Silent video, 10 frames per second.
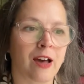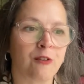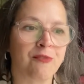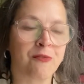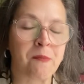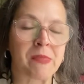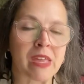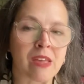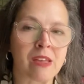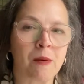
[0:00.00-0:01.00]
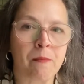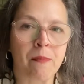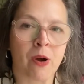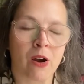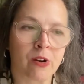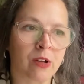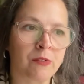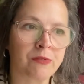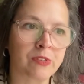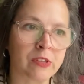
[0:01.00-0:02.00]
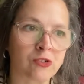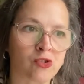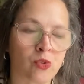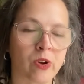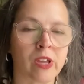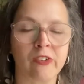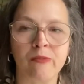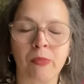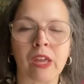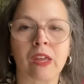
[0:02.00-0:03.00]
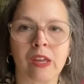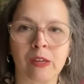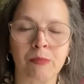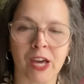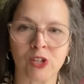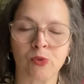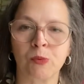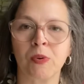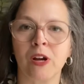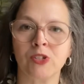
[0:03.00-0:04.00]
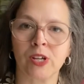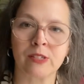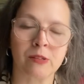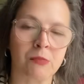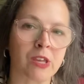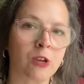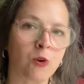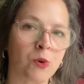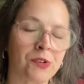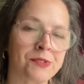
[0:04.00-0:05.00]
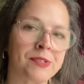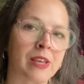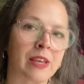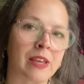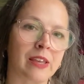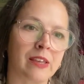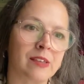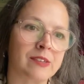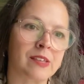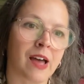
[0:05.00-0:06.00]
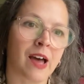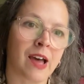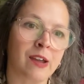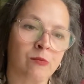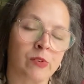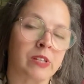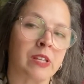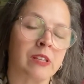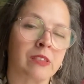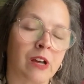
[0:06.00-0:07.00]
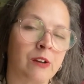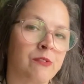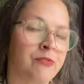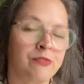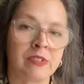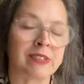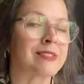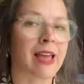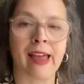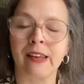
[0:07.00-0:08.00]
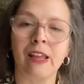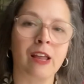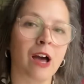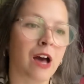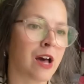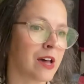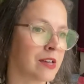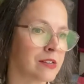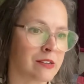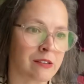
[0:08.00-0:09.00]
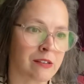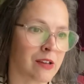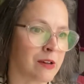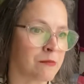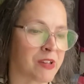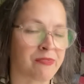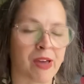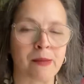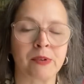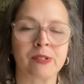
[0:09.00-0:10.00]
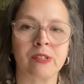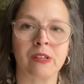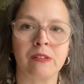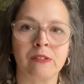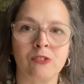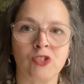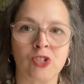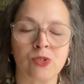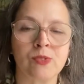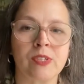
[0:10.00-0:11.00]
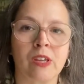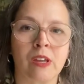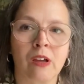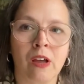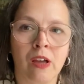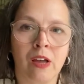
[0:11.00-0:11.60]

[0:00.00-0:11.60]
For me, part of the joy of making patchwork projects and making quilts is I really love deciding on my fabrics and choosing